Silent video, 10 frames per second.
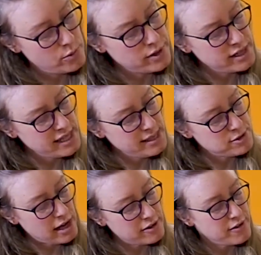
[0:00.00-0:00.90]
We're going to keep
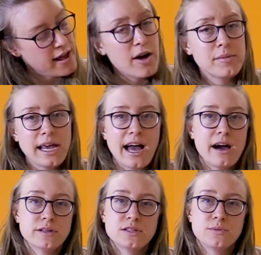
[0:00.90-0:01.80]
track of how many
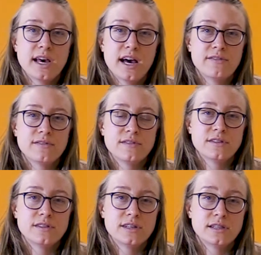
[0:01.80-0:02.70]
hours we have
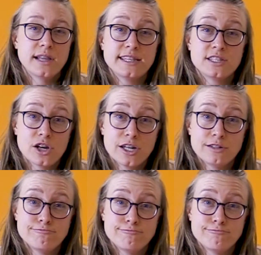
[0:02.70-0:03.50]
the lights on.